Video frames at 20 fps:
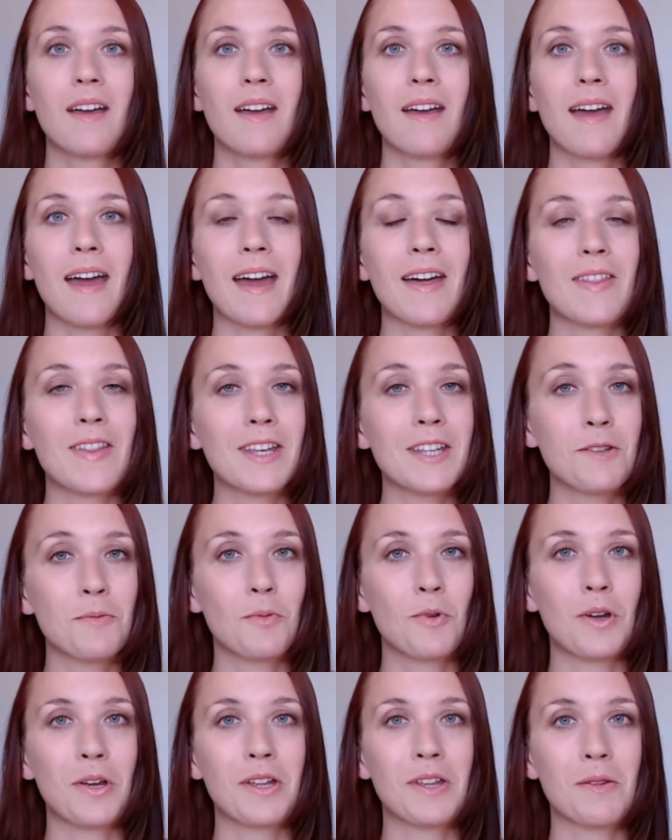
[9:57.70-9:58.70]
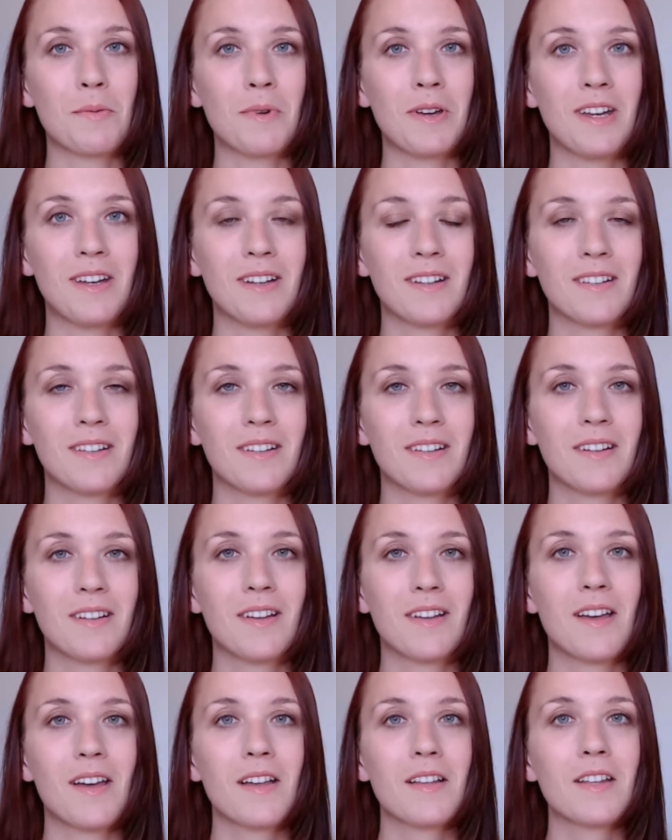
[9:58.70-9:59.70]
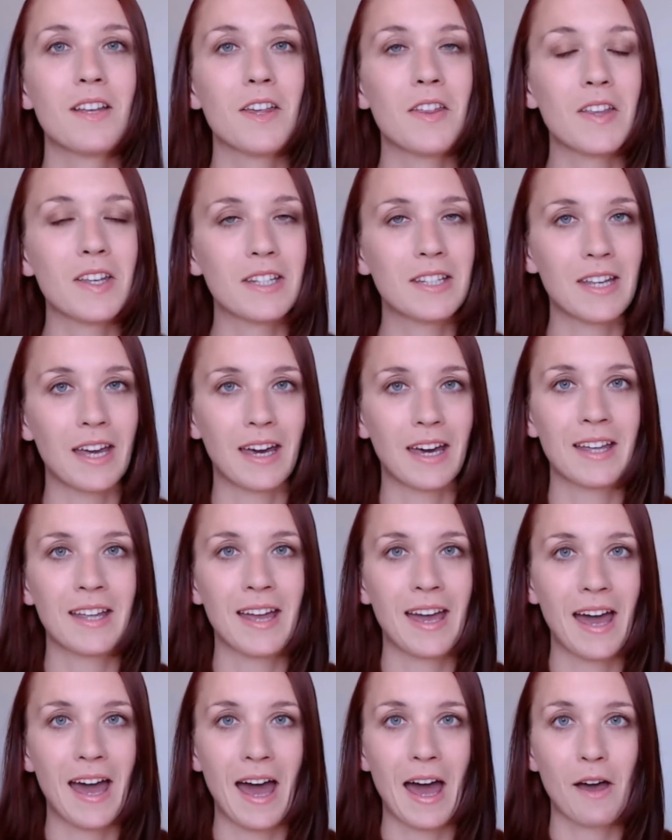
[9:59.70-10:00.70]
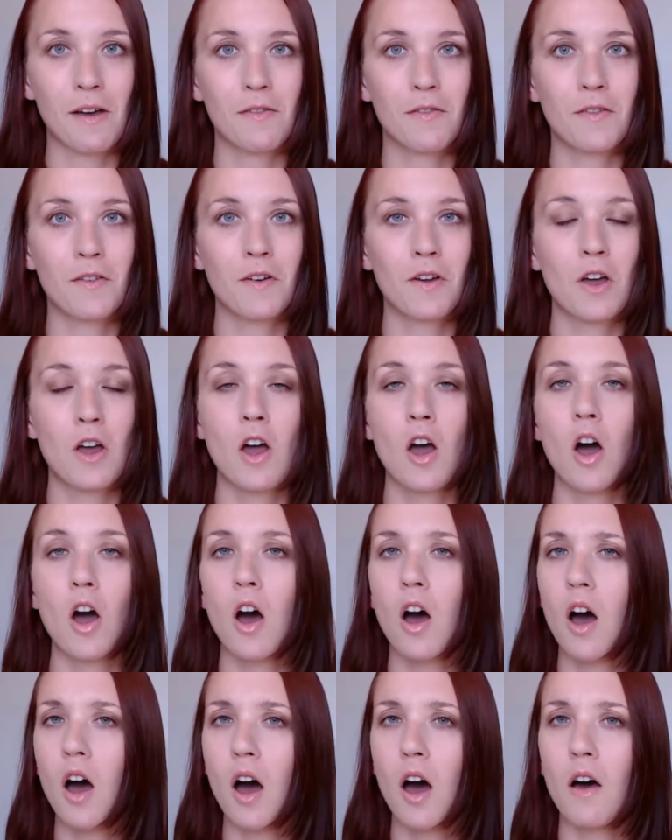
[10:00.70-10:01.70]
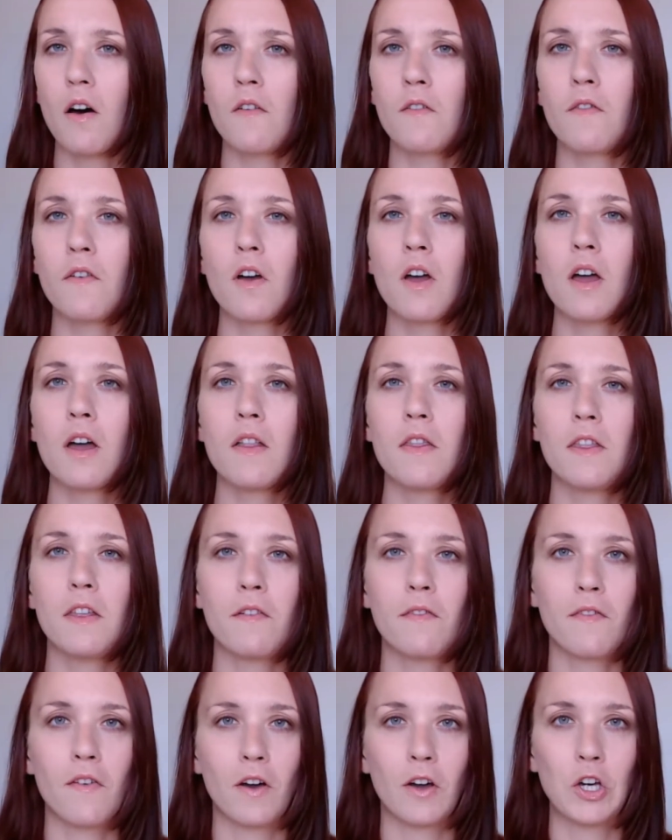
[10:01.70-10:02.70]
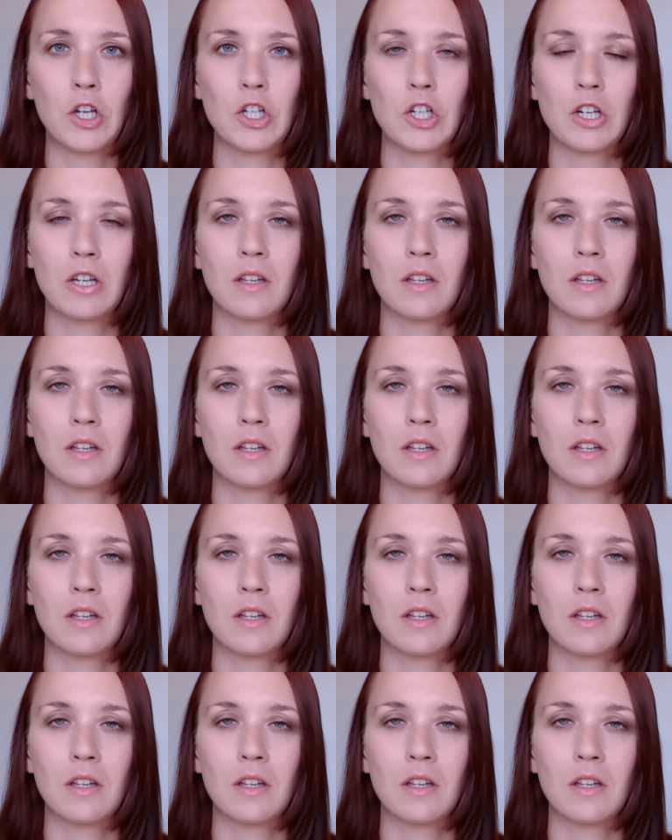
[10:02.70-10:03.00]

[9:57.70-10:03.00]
And this brings me to the second half of the function